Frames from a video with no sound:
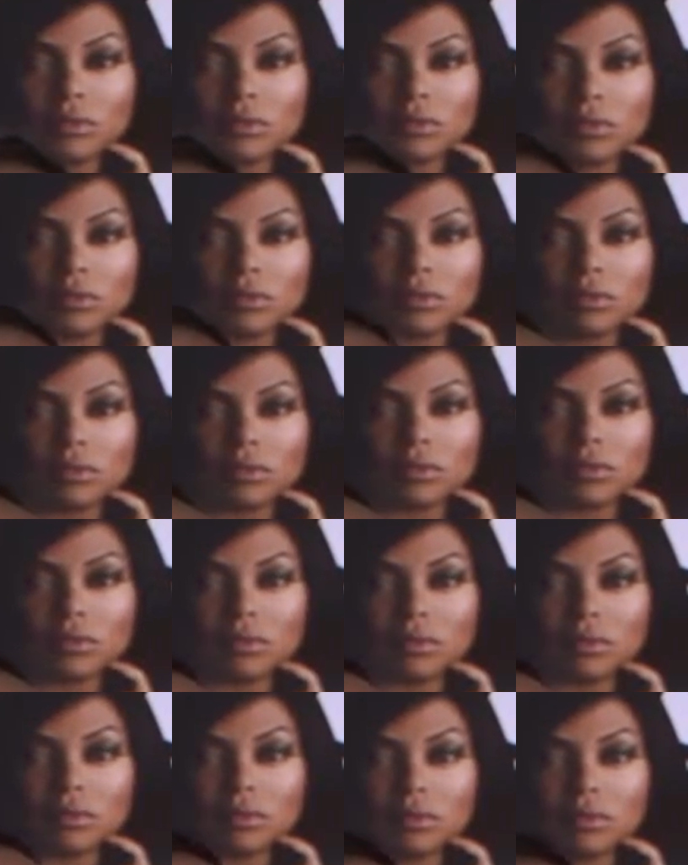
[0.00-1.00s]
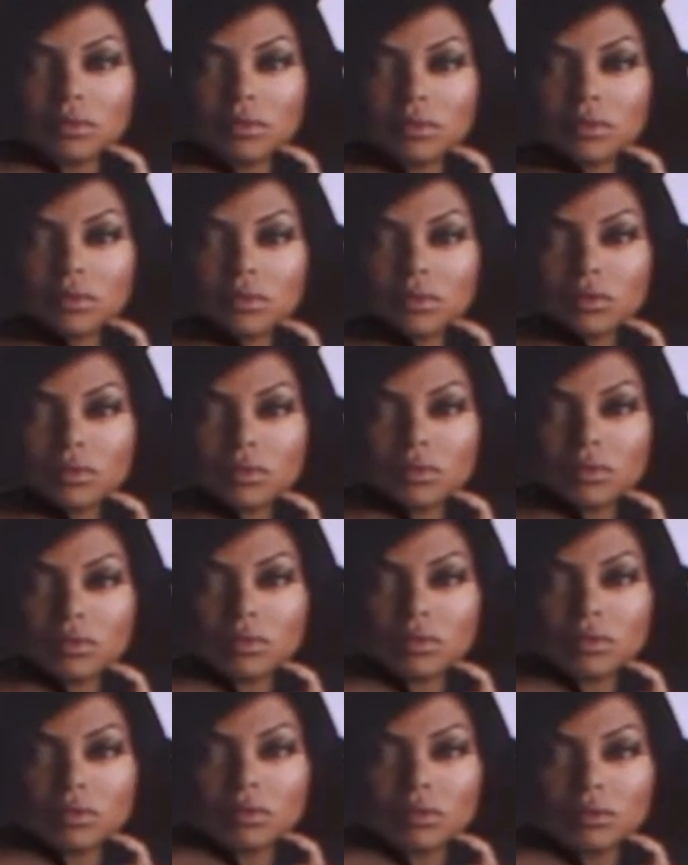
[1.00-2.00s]

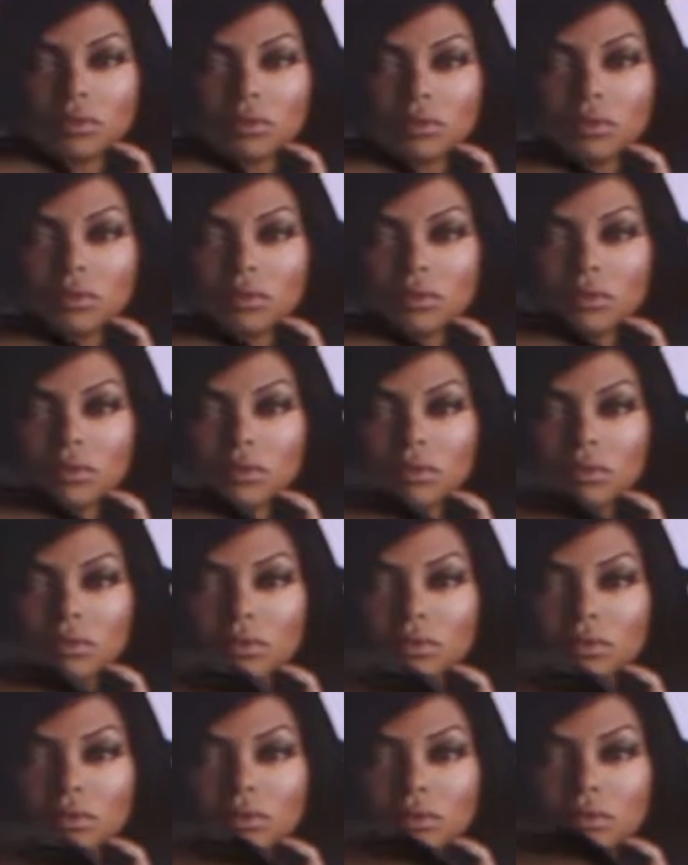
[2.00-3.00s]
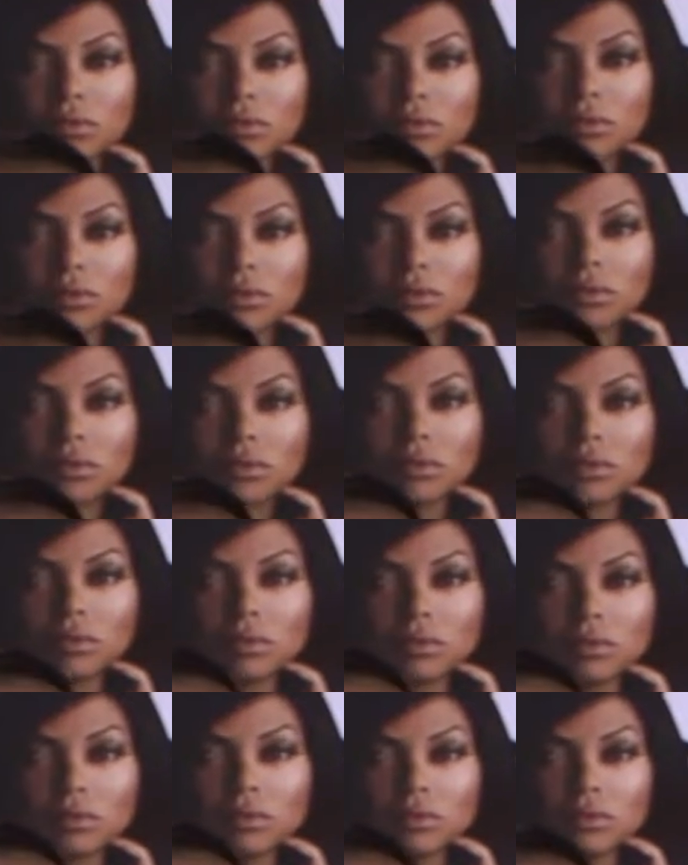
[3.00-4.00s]

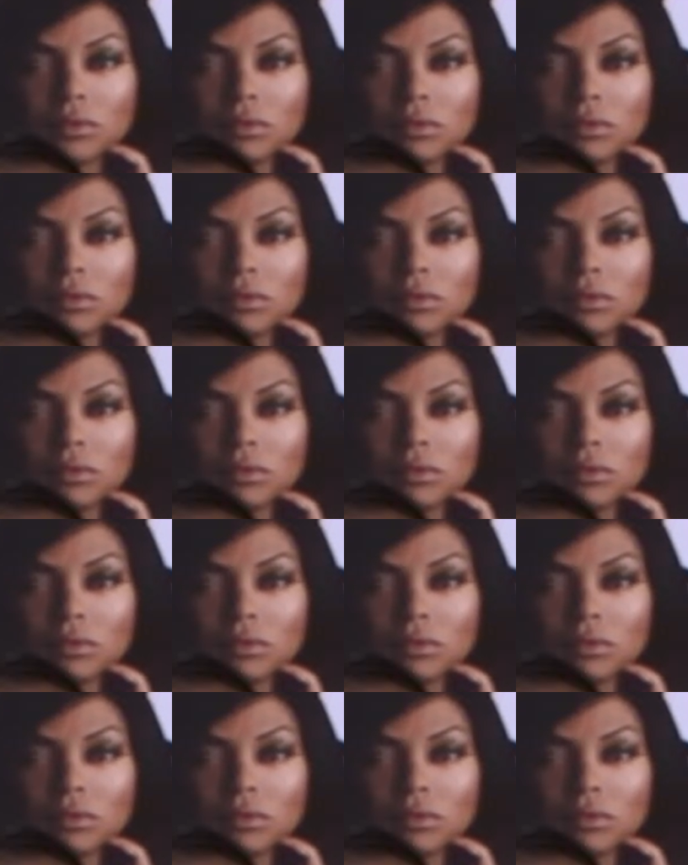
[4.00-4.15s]
No words are spoken by the person on screen.